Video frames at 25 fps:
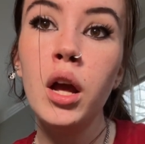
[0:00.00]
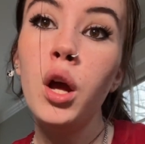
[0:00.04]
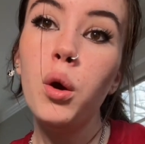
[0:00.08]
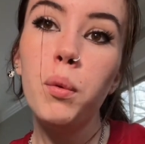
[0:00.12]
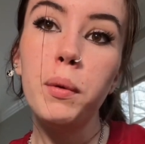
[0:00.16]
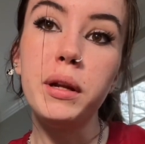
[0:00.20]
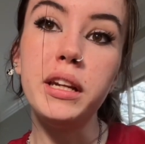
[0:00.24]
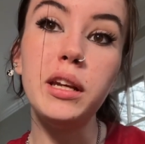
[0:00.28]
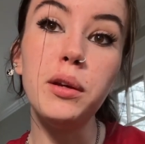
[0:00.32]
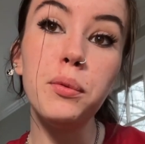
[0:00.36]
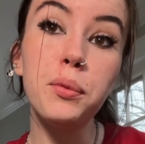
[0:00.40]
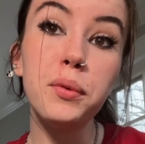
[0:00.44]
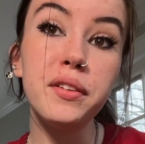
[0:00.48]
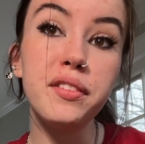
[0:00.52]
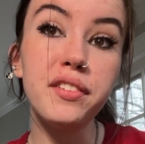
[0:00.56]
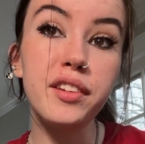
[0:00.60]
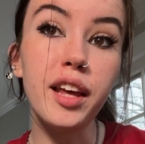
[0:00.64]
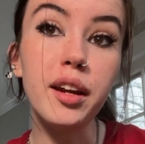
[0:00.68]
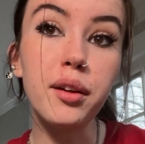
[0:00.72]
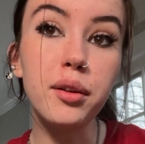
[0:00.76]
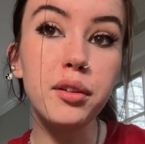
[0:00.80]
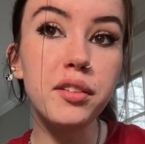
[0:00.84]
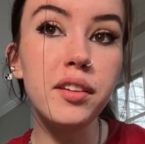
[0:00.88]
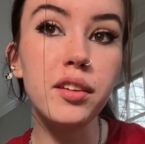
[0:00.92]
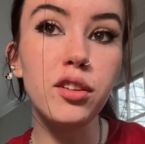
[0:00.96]
When he
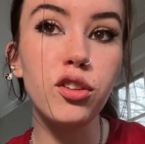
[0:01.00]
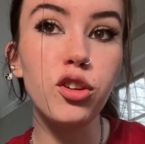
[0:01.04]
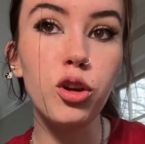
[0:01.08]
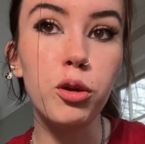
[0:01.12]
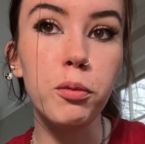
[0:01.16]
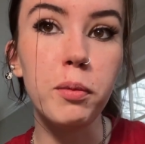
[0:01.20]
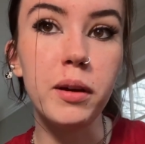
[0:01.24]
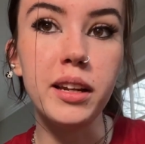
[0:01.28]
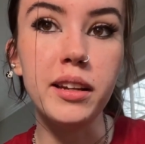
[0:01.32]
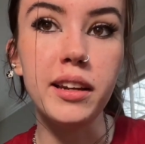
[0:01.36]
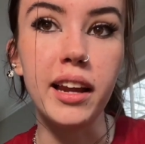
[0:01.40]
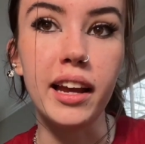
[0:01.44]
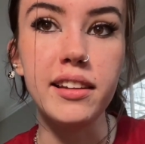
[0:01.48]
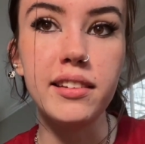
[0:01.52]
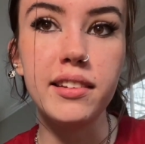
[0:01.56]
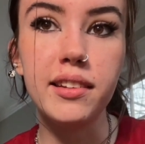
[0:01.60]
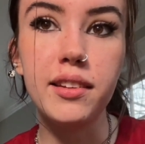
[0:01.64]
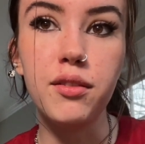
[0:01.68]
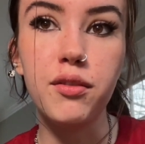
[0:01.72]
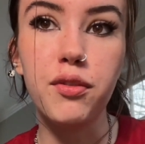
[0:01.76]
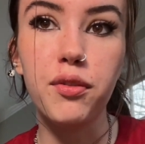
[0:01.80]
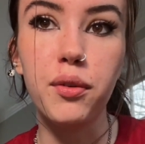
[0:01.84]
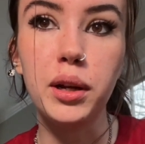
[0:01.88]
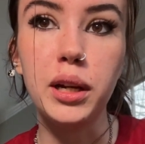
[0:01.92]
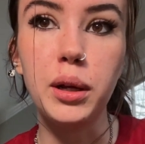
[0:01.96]
resettled in Cuba in
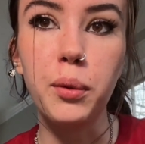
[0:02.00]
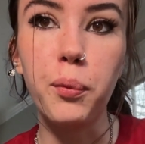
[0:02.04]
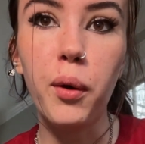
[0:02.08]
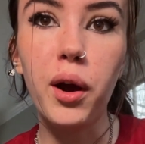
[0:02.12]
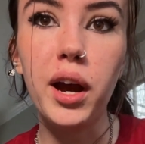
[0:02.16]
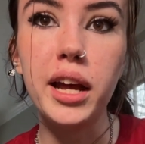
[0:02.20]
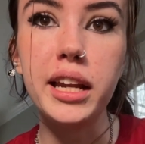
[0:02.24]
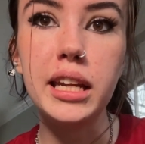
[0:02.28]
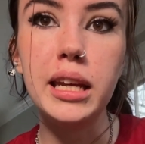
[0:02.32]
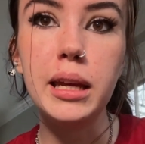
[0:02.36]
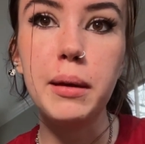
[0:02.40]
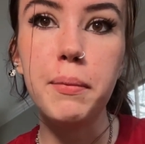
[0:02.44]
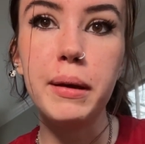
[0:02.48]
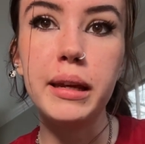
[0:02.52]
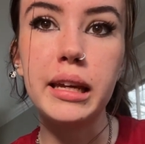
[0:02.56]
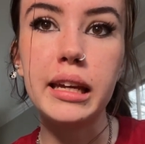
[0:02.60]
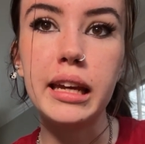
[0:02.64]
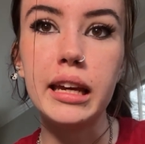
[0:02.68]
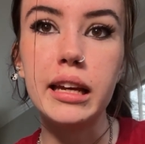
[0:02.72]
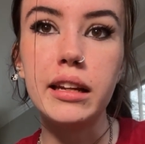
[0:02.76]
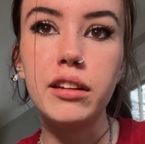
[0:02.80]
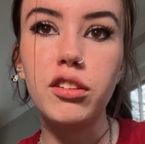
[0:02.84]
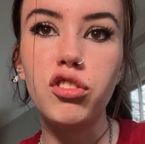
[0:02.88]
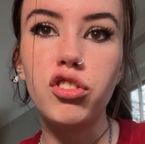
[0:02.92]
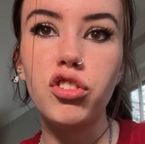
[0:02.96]
1941, he
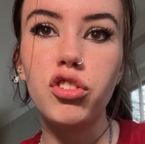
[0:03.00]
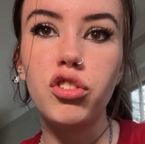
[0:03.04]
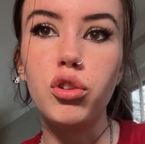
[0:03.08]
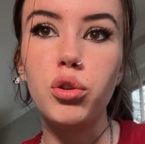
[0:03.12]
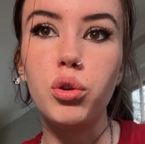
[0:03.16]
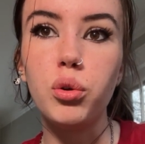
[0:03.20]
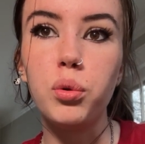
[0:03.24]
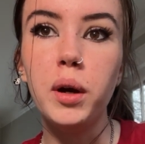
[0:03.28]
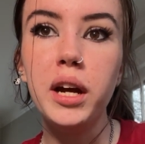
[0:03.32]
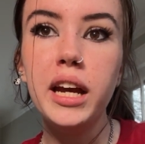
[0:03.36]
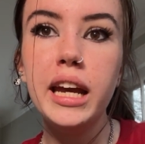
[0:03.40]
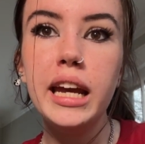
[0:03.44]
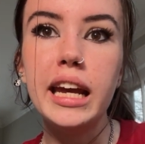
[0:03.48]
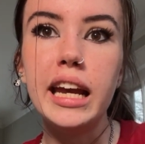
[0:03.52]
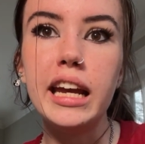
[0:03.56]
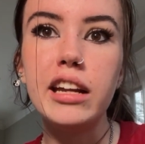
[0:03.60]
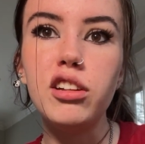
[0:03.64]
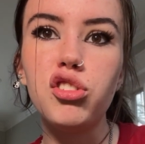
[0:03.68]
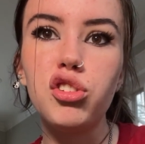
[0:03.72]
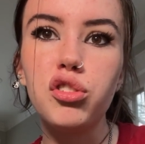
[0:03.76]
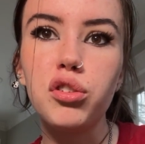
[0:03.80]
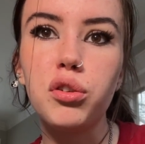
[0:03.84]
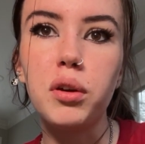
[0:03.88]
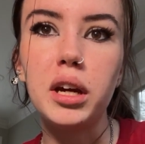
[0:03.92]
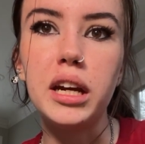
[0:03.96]
began to
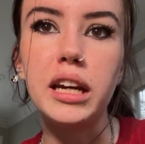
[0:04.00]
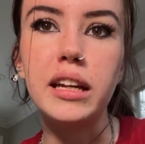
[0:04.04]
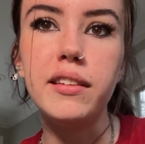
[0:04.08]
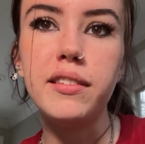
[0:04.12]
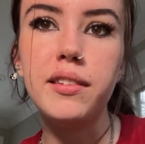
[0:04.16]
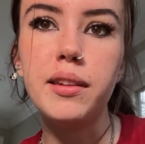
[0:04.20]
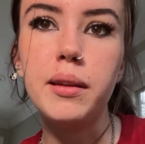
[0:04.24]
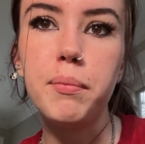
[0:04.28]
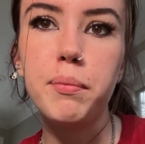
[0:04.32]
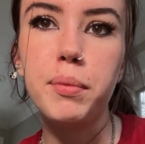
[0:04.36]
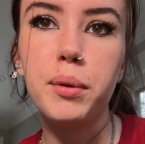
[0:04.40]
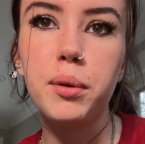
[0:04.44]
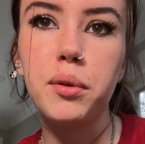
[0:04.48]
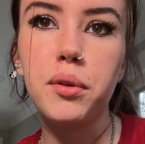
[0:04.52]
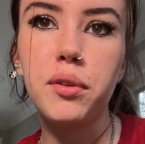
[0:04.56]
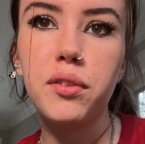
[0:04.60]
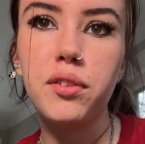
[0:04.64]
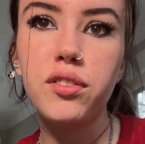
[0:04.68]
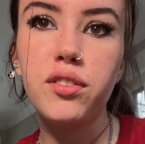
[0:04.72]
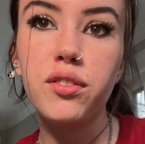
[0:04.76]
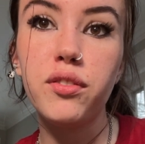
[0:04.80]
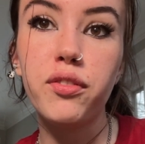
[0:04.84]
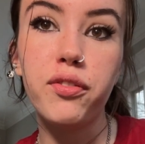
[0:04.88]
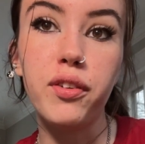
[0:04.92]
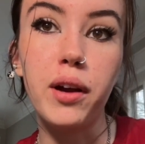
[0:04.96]
integrate
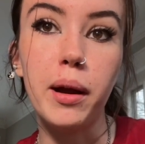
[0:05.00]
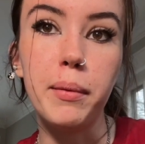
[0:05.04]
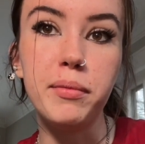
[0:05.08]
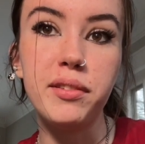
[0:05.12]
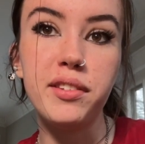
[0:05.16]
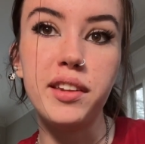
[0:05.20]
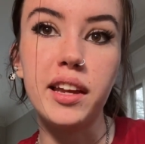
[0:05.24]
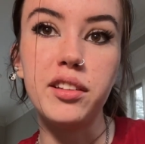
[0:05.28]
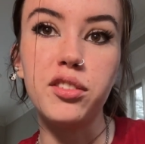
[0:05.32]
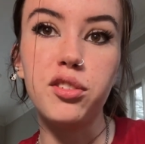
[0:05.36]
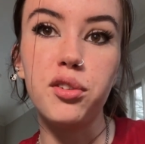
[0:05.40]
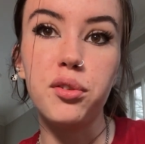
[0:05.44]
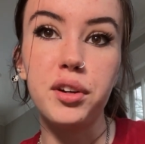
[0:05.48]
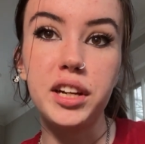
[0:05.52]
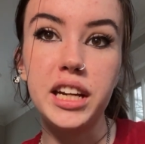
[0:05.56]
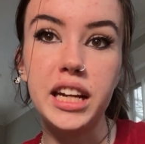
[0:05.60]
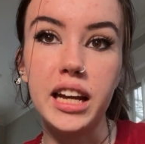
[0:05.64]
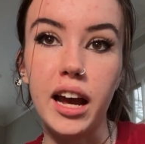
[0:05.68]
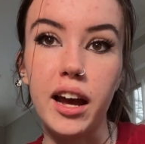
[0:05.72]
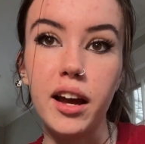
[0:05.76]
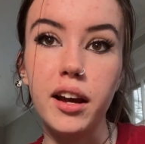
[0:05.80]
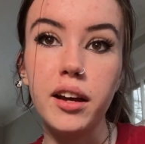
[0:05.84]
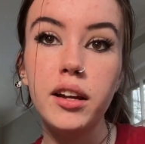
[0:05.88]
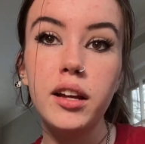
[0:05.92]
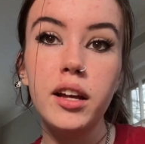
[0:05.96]
symbols from
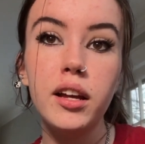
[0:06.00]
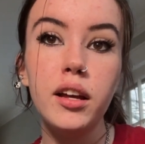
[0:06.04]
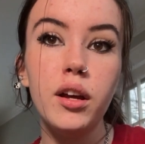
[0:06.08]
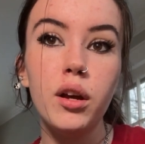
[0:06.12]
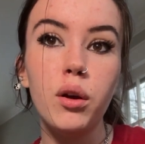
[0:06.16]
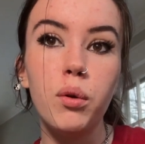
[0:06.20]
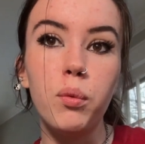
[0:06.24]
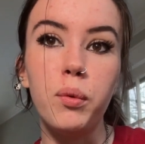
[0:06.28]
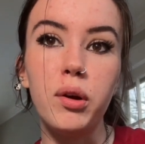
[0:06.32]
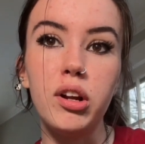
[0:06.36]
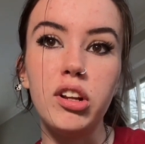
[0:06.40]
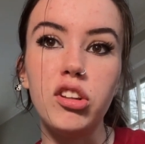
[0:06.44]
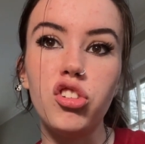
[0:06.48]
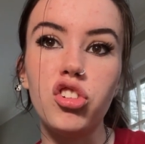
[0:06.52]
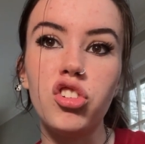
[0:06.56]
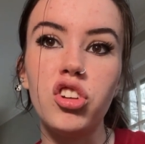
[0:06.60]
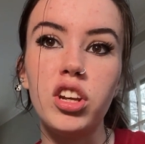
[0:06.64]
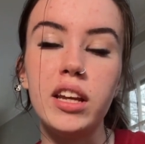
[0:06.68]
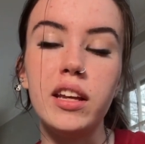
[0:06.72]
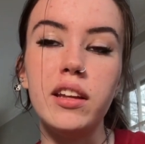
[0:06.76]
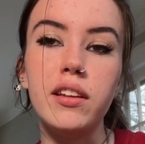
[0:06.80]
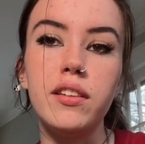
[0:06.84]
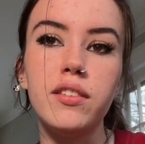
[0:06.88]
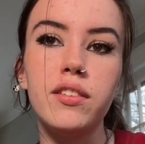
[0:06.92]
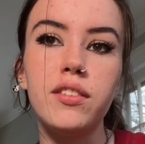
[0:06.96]
Santeria, which
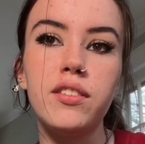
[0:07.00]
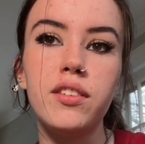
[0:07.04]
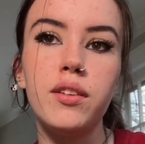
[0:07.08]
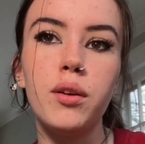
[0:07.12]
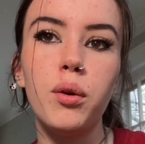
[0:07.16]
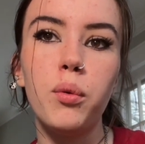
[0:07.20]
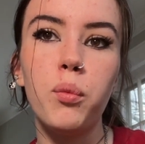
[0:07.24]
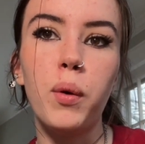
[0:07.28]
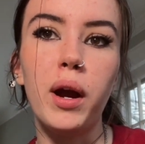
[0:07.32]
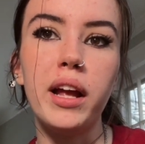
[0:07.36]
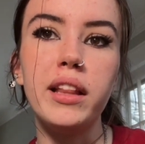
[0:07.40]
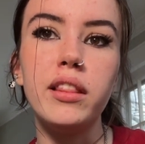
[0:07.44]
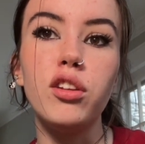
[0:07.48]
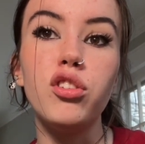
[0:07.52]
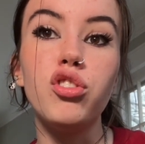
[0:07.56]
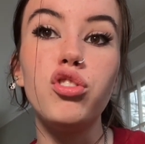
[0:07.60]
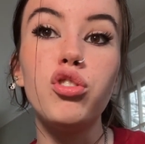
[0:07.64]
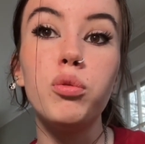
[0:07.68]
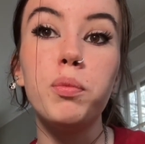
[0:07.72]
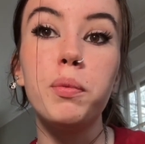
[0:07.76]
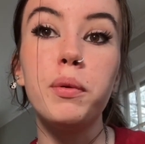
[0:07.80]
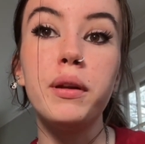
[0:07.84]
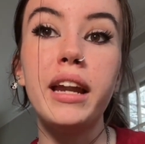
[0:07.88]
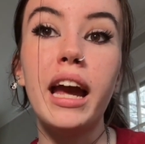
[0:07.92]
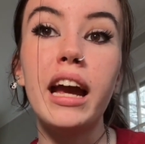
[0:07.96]
is when the
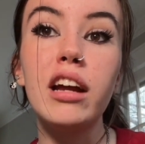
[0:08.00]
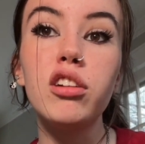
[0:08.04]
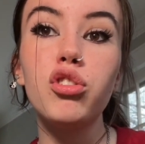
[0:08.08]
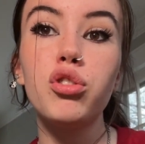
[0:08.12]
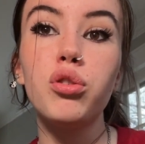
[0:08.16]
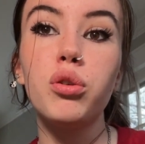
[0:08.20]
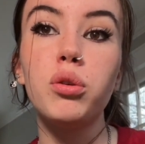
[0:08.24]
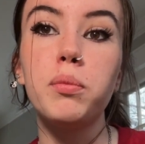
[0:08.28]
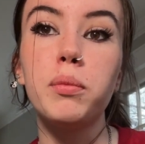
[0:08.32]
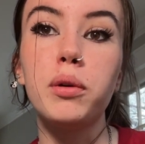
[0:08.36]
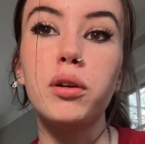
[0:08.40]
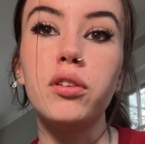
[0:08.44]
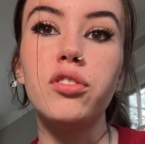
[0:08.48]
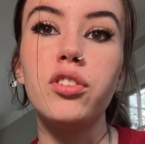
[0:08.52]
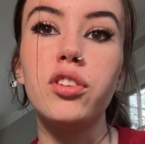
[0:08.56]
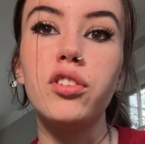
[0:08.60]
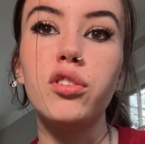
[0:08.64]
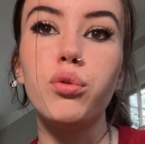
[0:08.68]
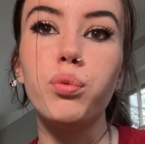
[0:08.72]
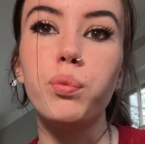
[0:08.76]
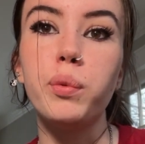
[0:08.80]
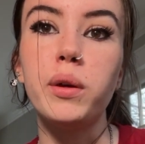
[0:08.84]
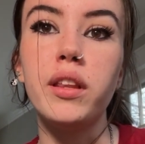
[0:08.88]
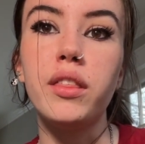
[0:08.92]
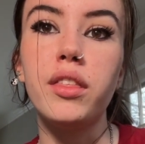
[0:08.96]
supernatural
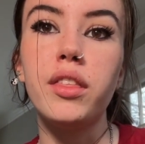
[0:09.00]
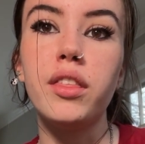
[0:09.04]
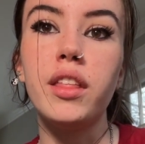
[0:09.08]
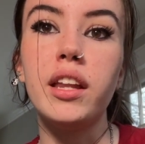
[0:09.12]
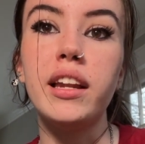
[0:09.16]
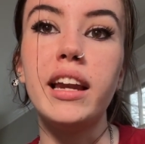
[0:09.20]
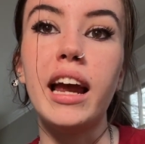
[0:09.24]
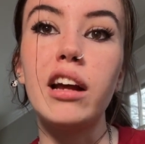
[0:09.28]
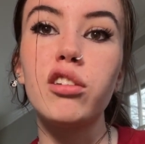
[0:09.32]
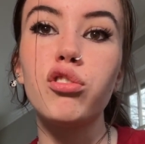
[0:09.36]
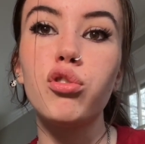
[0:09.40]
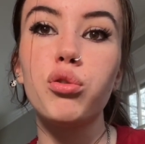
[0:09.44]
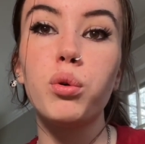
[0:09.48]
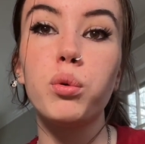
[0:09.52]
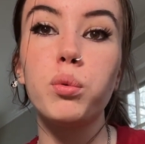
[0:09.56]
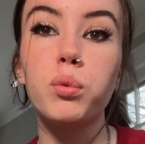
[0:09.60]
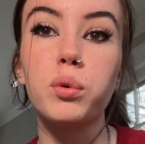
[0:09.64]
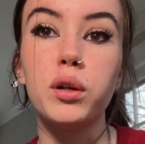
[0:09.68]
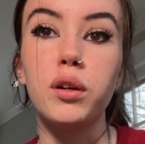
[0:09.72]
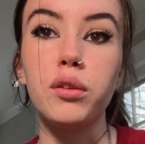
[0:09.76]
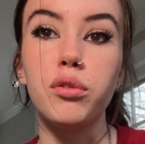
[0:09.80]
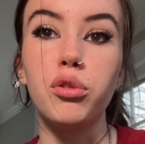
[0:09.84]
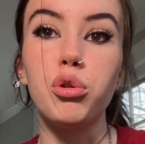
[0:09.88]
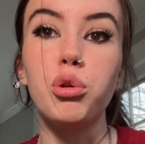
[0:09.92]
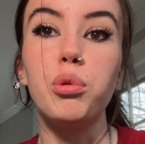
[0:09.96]
merges with the natural
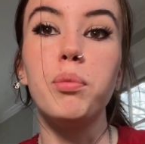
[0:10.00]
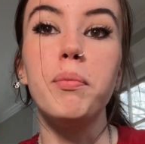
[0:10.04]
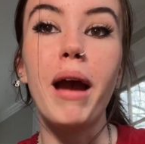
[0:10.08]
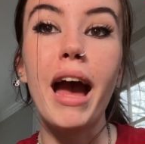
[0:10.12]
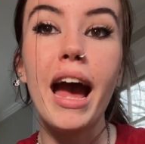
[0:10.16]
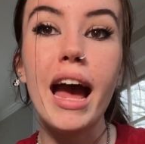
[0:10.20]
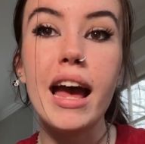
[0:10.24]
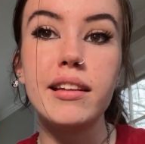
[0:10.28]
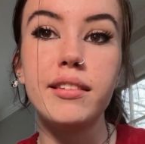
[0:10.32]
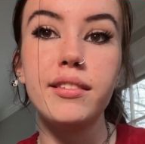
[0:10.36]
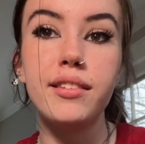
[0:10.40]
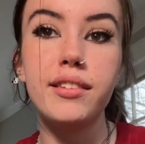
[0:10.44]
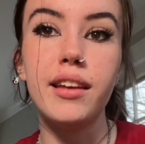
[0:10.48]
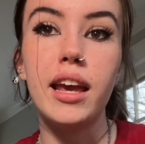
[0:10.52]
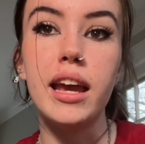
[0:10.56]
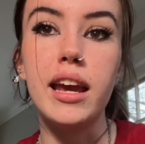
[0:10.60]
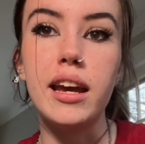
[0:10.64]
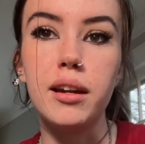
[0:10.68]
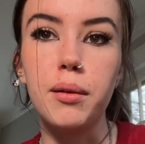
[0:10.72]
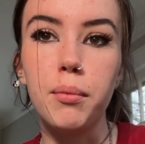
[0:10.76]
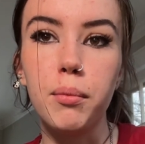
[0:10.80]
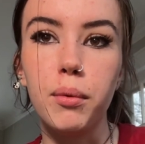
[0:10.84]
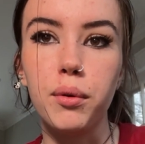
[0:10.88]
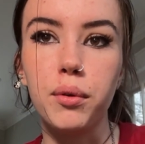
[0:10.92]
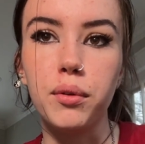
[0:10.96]
world through mass
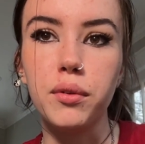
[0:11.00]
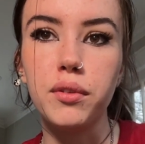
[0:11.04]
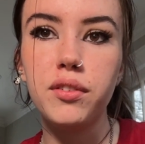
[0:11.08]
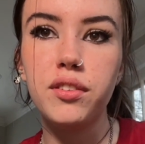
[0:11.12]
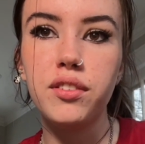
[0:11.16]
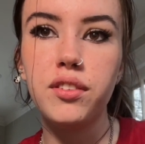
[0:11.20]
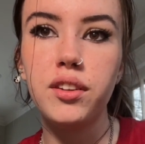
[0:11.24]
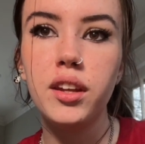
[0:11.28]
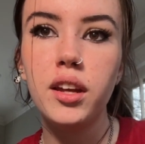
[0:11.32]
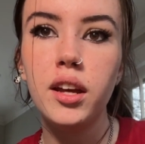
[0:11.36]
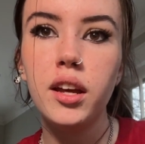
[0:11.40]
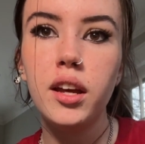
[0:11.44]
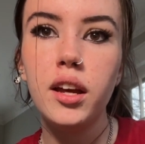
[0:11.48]
animals,